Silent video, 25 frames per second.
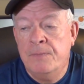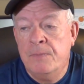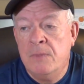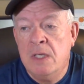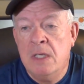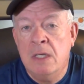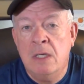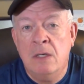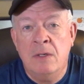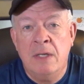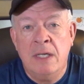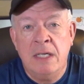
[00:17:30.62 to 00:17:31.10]

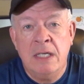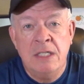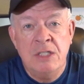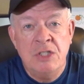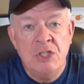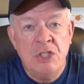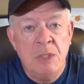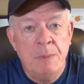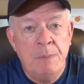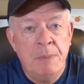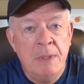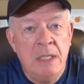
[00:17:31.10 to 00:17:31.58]
you know, like a
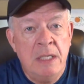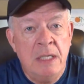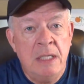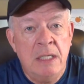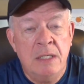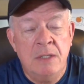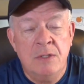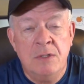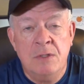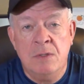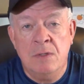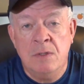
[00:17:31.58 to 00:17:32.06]

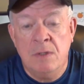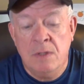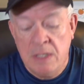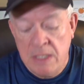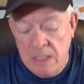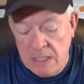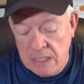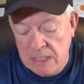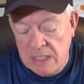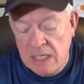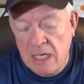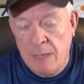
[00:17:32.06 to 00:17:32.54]
GPS or
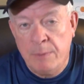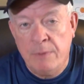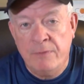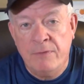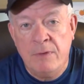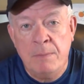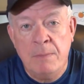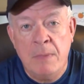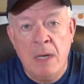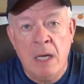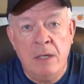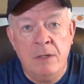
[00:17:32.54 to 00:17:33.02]
any type of
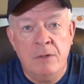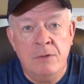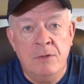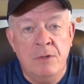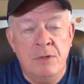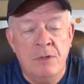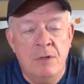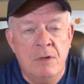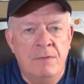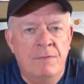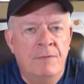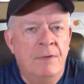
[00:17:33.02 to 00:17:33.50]
a
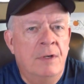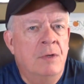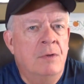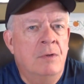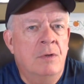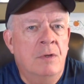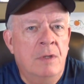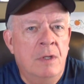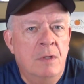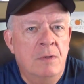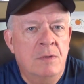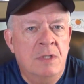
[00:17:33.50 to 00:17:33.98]
monitor your
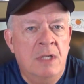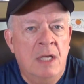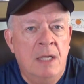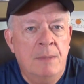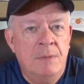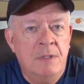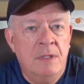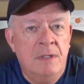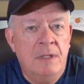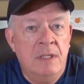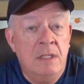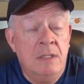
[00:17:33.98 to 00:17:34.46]
phone or those
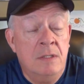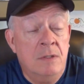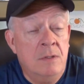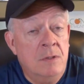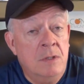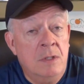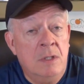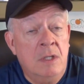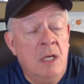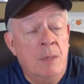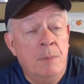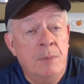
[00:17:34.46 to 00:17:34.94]
types of things.
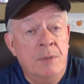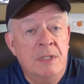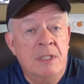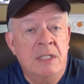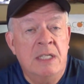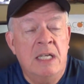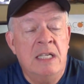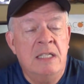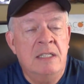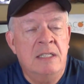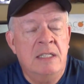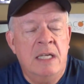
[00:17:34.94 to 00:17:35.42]
There's a couple
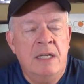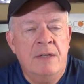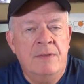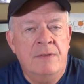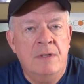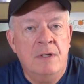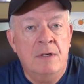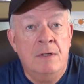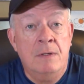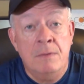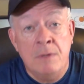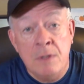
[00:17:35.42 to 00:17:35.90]
states out
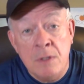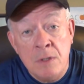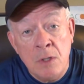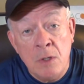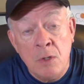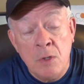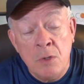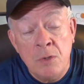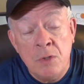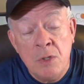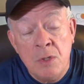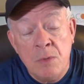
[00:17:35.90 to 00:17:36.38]
there. You
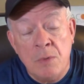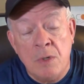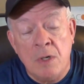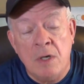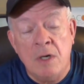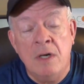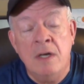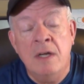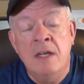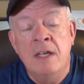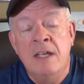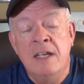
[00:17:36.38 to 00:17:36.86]
know who you
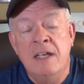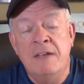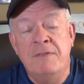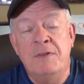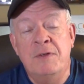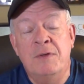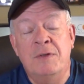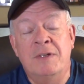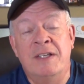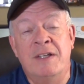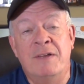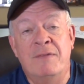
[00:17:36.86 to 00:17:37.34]
are if
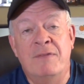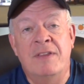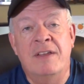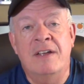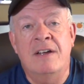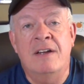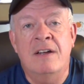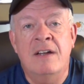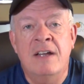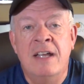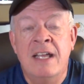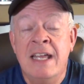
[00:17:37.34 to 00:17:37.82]
you live
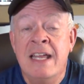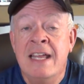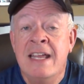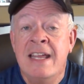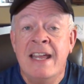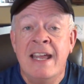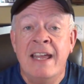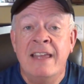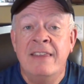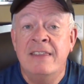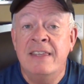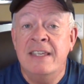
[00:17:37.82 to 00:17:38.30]
there.
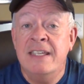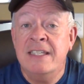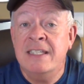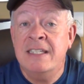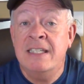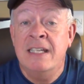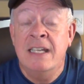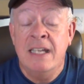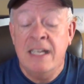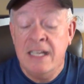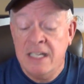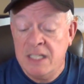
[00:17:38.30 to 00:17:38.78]
And
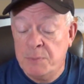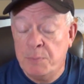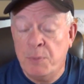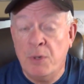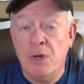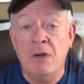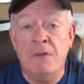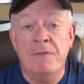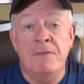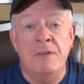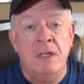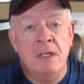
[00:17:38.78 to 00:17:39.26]
this is
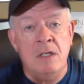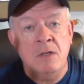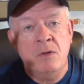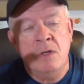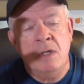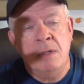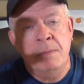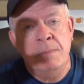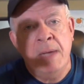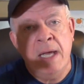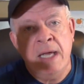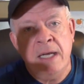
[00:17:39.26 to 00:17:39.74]
perfect. You
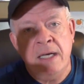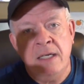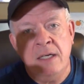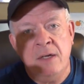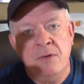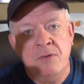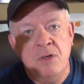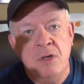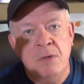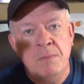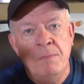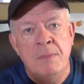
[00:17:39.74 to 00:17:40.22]
can mount it
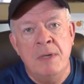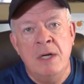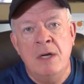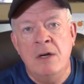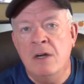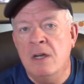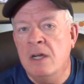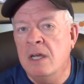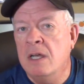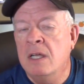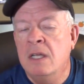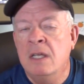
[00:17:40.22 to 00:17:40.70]
on your
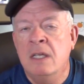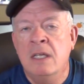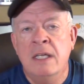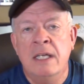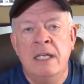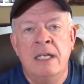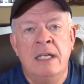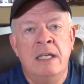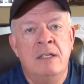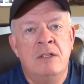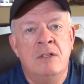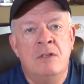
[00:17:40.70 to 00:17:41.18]
mirror,
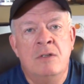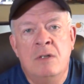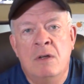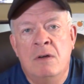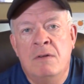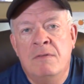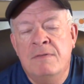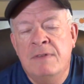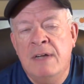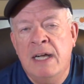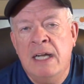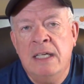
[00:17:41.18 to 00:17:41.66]
and you
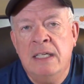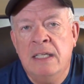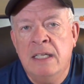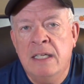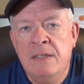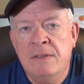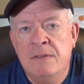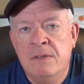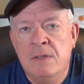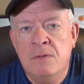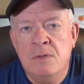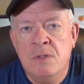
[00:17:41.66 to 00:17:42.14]
don't
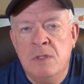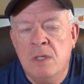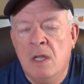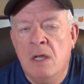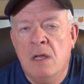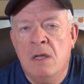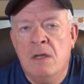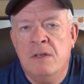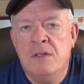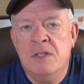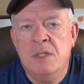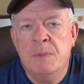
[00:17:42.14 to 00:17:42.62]
violate those
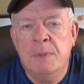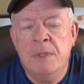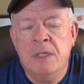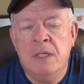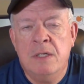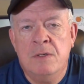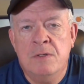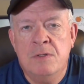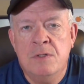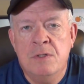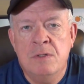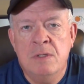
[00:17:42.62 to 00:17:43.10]
laws
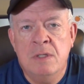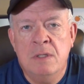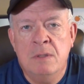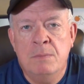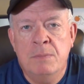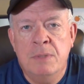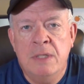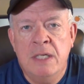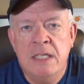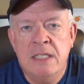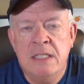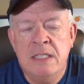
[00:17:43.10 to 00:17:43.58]
because you didn't
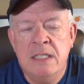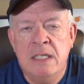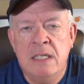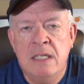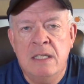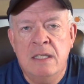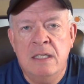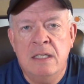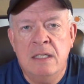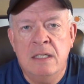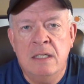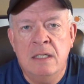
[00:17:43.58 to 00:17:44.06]
place
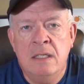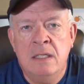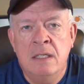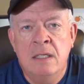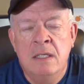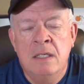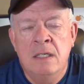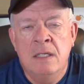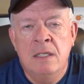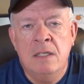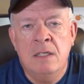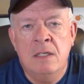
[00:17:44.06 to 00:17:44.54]
anything,
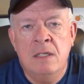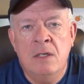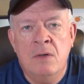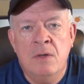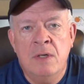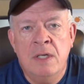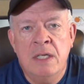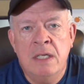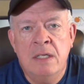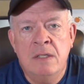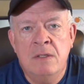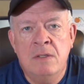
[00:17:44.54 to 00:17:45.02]
you
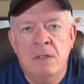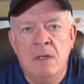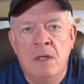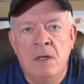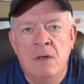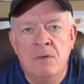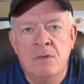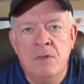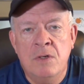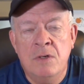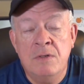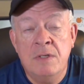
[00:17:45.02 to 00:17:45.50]
know,
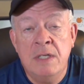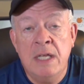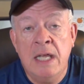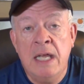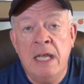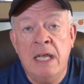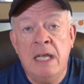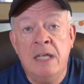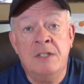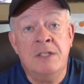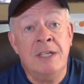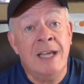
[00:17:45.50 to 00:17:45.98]
on your
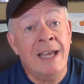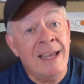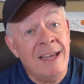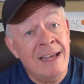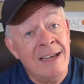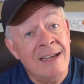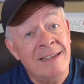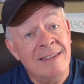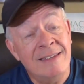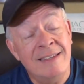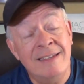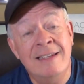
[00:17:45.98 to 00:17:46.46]
dash.
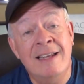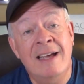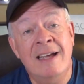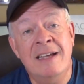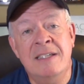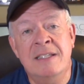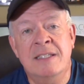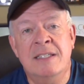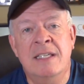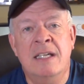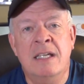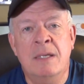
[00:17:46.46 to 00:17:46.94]
And the
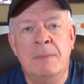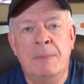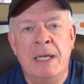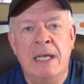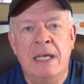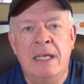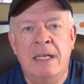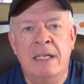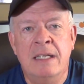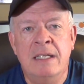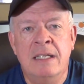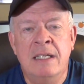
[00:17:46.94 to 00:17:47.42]
nice thing
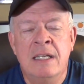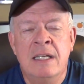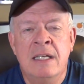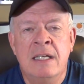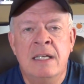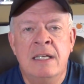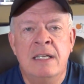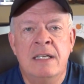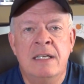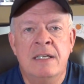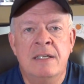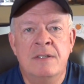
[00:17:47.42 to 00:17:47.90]
about it
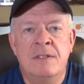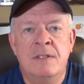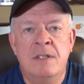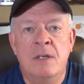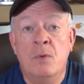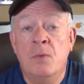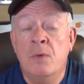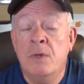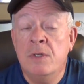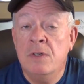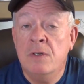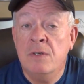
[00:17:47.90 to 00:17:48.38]
is
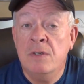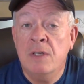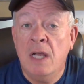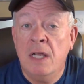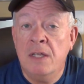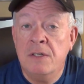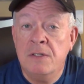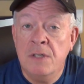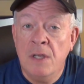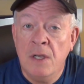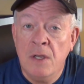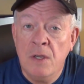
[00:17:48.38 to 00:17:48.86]
when you're
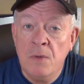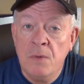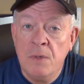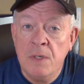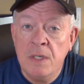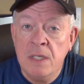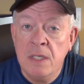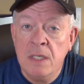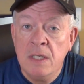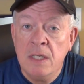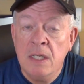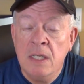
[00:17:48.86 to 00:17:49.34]
not
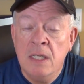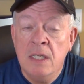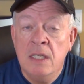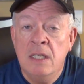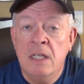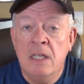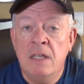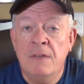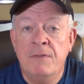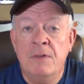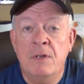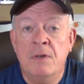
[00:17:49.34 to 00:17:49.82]
towing,
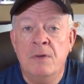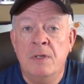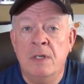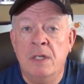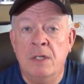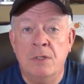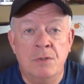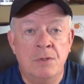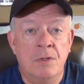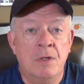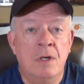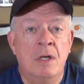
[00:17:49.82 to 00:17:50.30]
if you're in
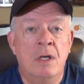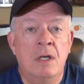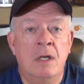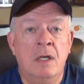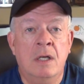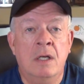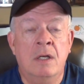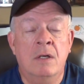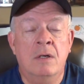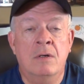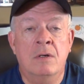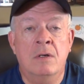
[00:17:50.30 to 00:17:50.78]
a
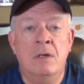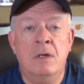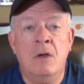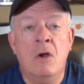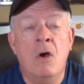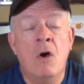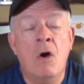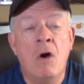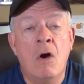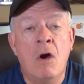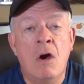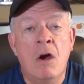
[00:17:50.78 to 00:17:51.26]
truck or a
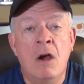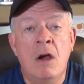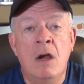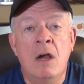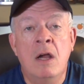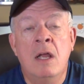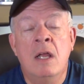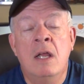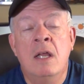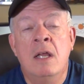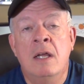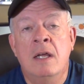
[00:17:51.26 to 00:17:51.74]

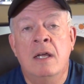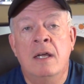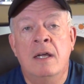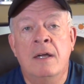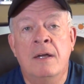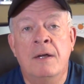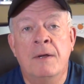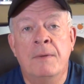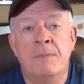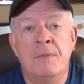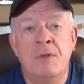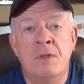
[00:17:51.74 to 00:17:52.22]
car,
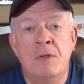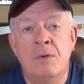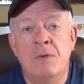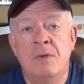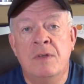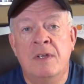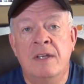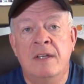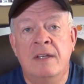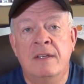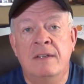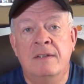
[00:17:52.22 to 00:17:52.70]
you
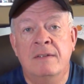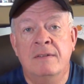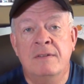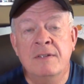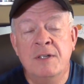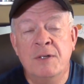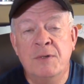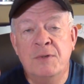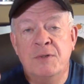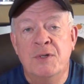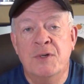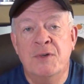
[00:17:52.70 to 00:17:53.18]
can,
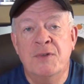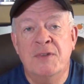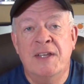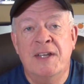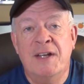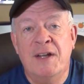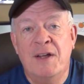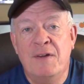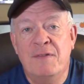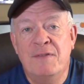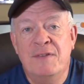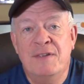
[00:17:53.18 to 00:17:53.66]
you know, turn
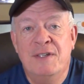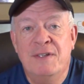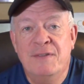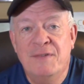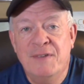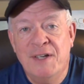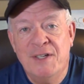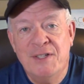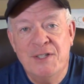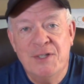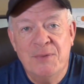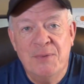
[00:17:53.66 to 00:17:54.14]
that off and you've
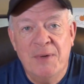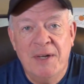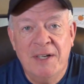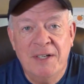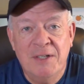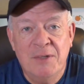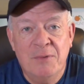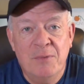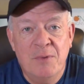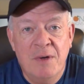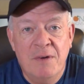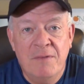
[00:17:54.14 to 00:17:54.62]
got your
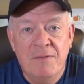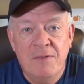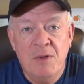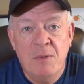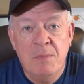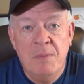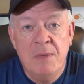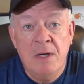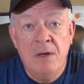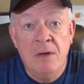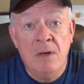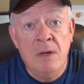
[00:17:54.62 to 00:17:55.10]
regular rear
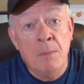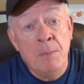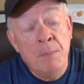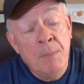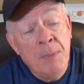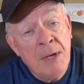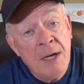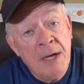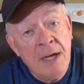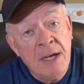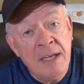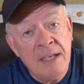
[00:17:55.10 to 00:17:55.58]
view mirror.
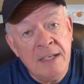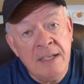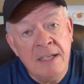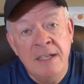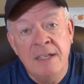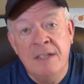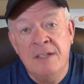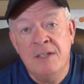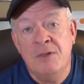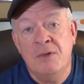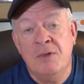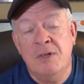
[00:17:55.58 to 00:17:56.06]
But
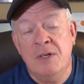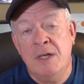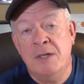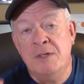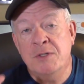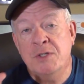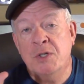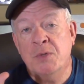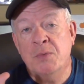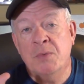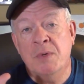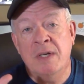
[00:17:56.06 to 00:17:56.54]
you can
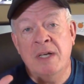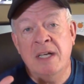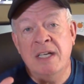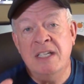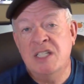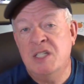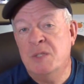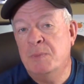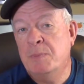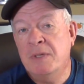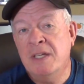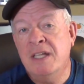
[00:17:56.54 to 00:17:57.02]
also run a
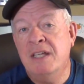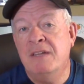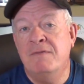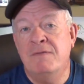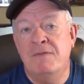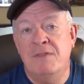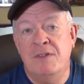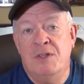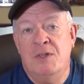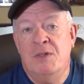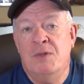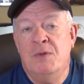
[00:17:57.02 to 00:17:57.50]
split
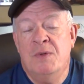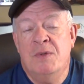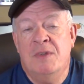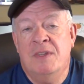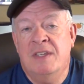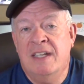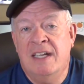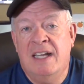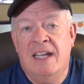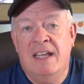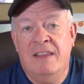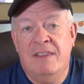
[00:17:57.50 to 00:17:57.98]
view
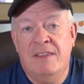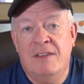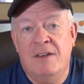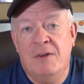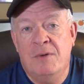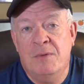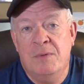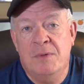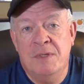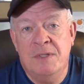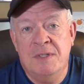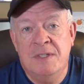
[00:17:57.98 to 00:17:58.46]
that I
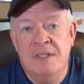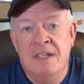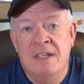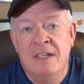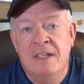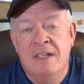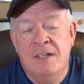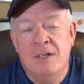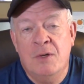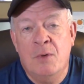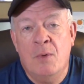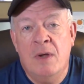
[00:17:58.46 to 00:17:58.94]
thought was
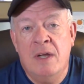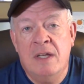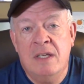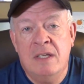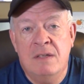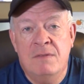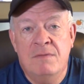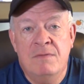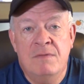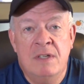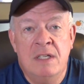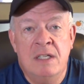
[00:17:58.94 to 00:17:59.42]
quite
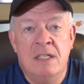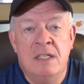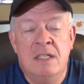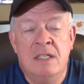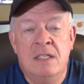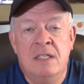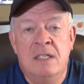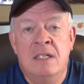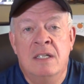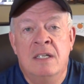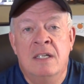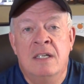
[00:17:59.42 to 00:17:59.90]

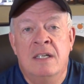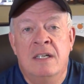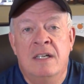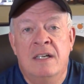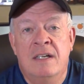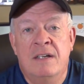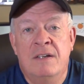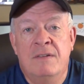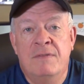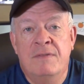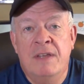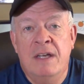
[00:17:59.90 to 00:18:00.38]
convenient
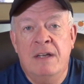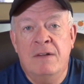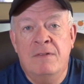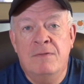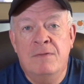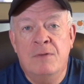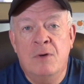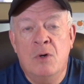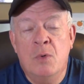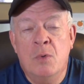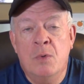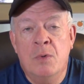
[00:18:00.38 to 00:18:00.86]
of that
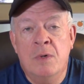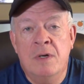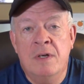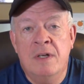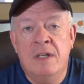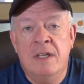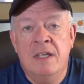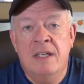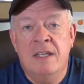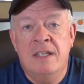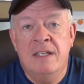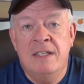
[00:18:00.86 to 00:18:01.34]

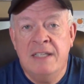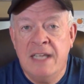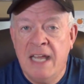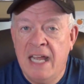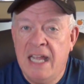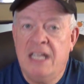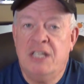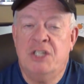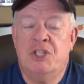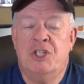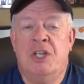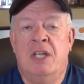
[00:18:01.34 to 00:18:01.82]
forward
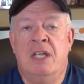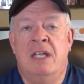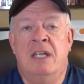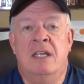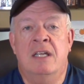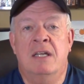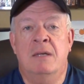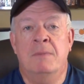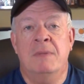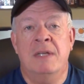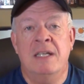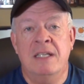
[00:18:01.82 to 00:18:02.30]
dash
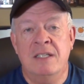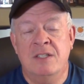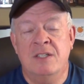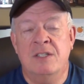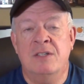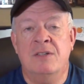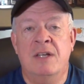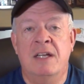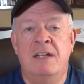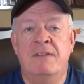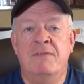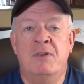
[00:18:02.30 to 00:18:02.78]
cam and
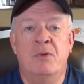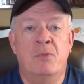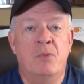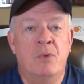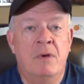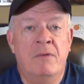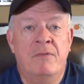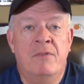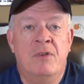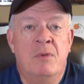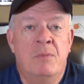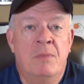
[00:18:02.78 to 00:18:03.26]
still have your
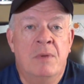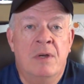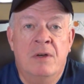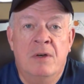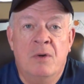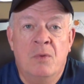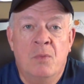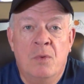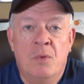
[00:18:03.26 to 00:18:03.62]
rear view mirror